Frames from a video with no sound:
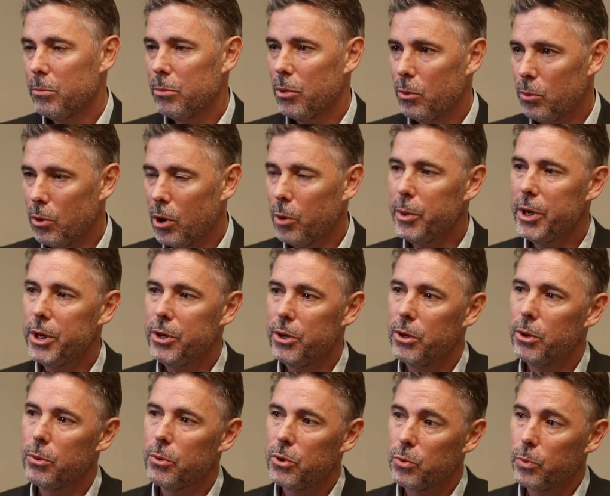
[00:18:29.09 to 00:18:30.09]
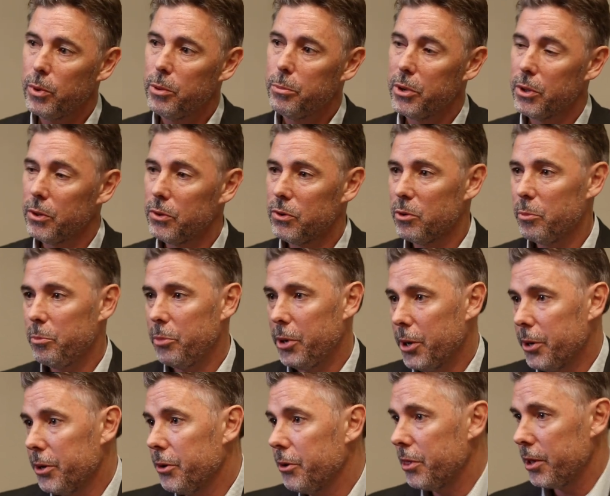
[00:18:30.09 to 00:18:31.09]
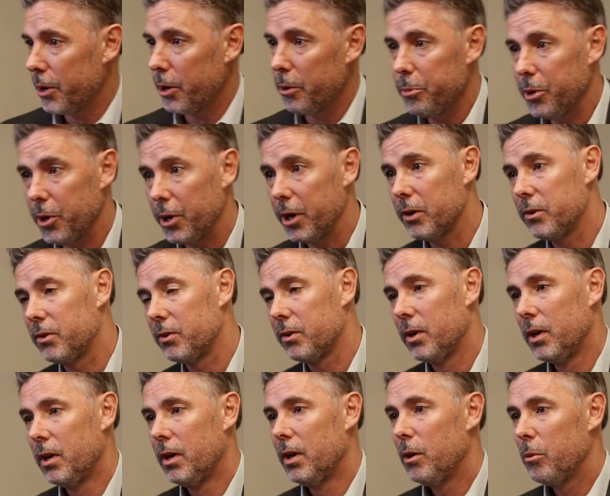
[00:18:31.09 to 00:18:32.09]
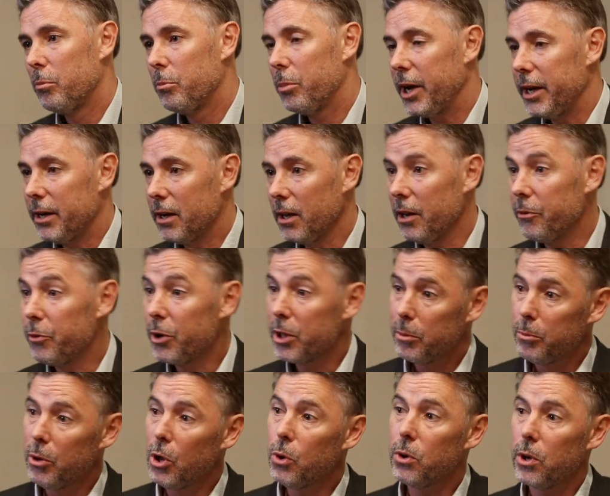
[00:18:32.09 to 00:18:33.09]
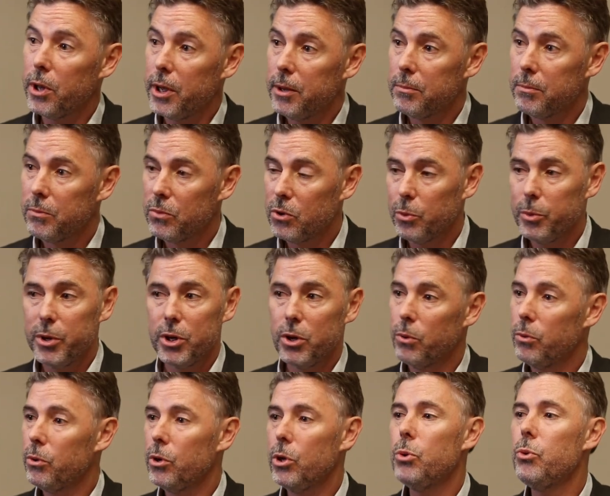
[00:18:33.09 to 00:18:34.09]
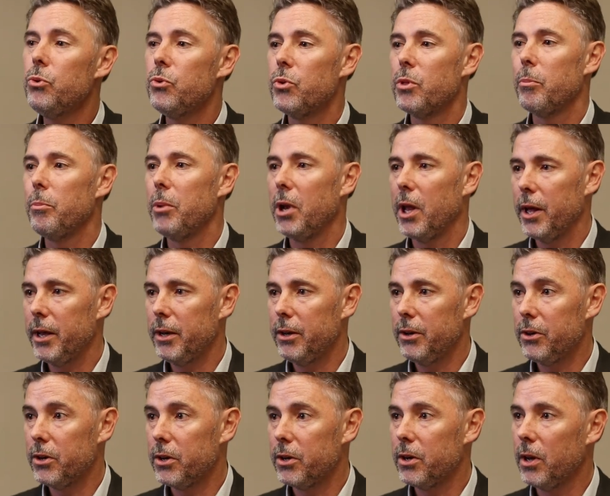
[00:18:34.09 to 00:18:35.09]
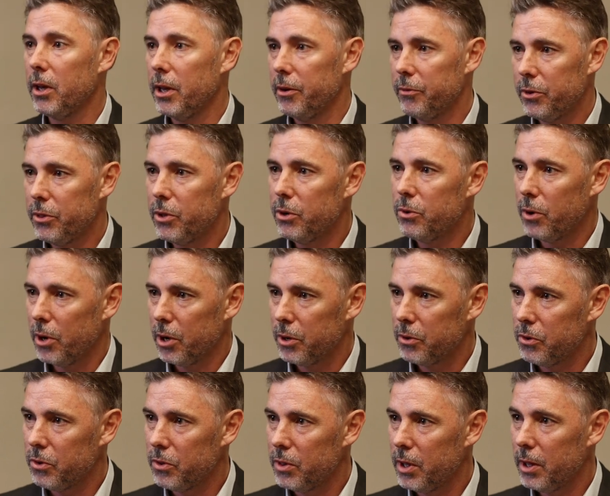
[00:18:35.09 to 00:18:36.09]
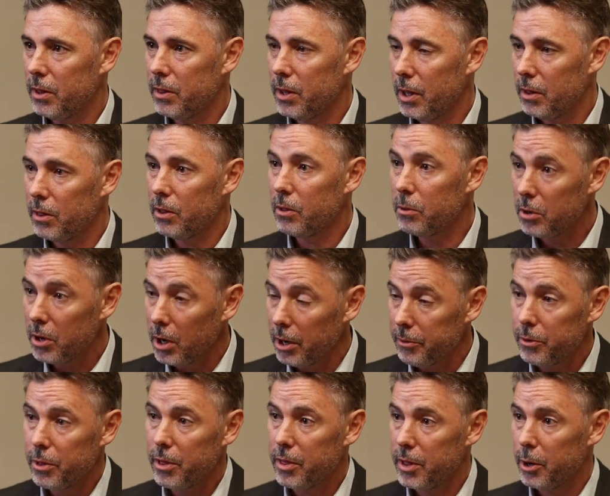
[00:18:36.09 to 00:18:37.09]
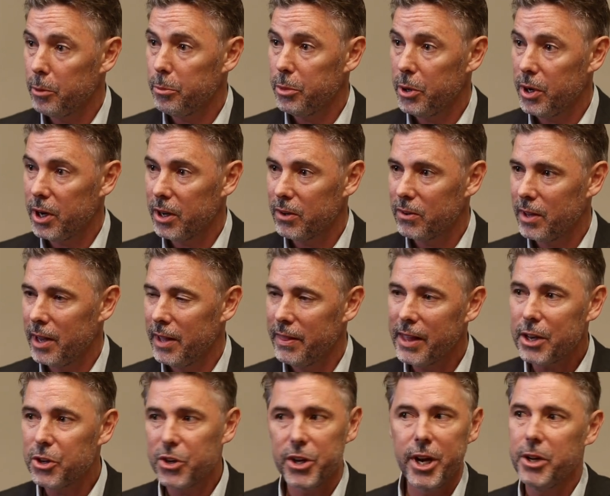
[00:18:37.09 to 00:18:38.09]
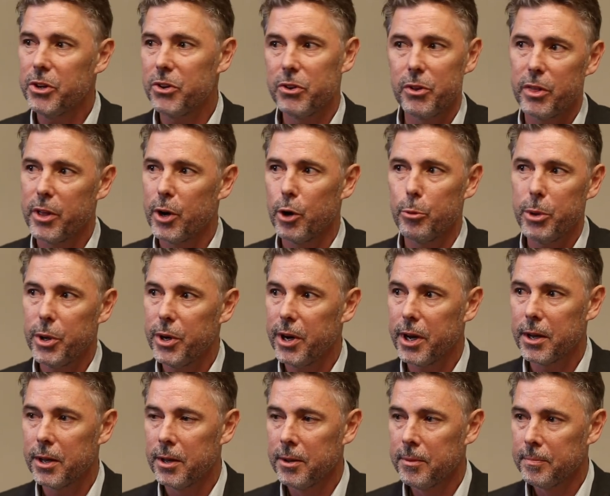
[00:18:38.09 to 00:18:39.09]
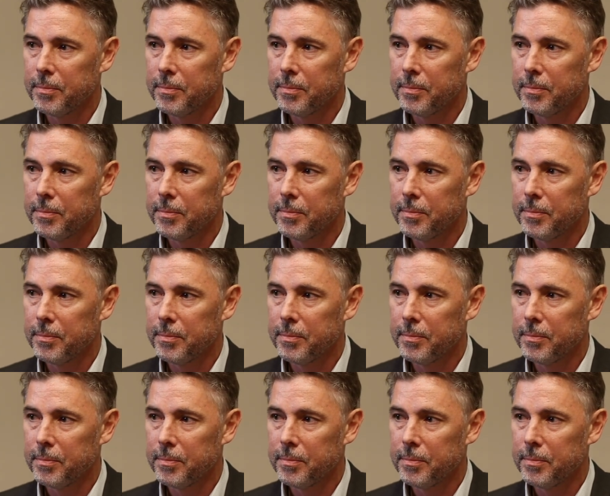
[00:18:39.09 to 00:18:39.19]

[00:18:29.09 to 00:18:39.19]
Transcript: But what we do is we build superior therapeutics by delivering them locally. So we don't use the blood to deliver the drugs, that, that, that deliver the therapeutics, and that changes the therapeutic.